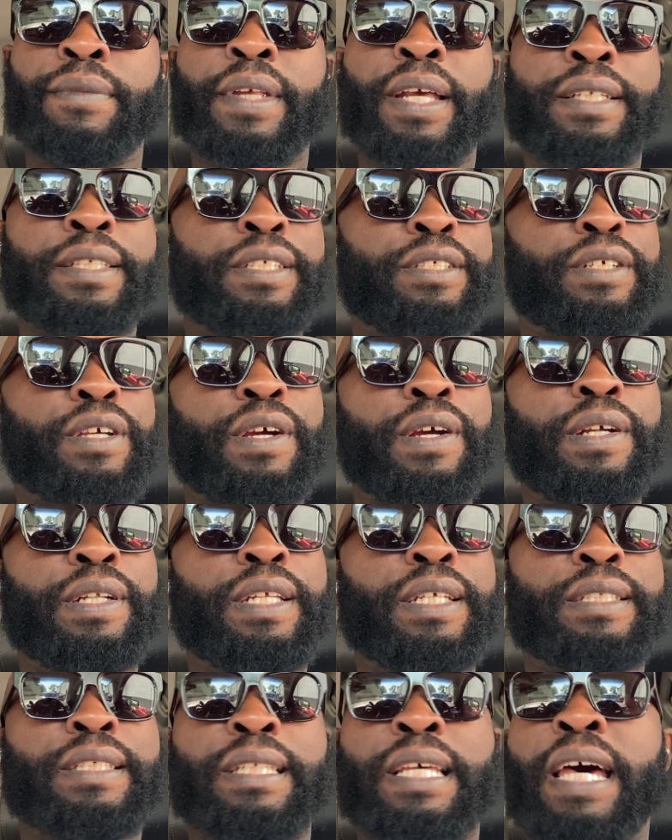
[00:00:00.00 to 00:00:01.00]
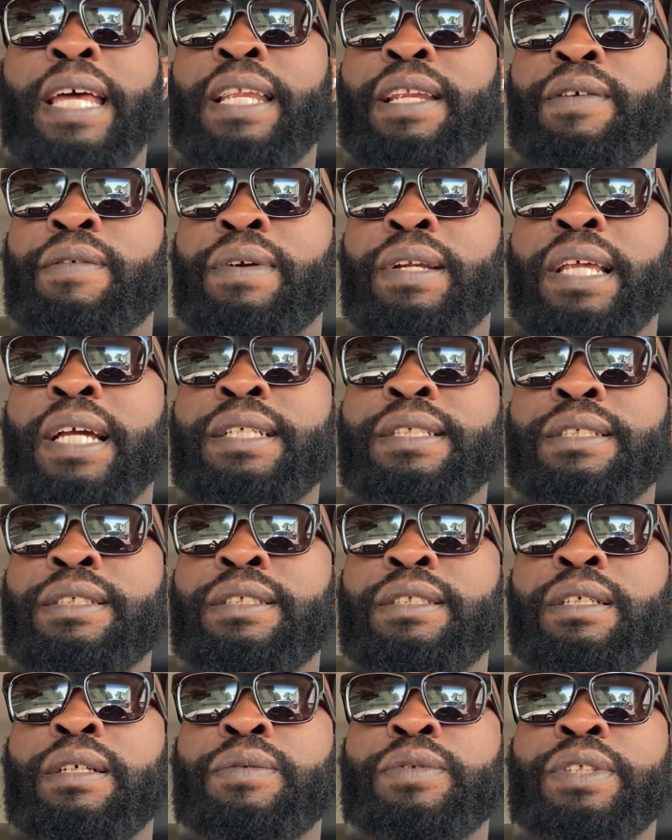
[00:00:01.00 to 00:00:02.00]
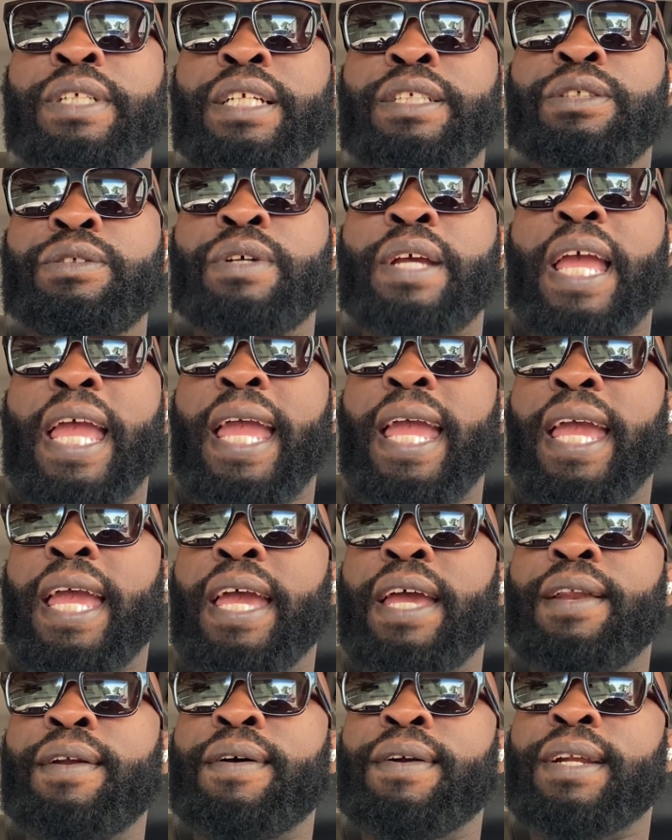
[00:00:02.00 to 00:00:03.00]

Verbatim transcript: I just heard this. A lot of the relationships that you had,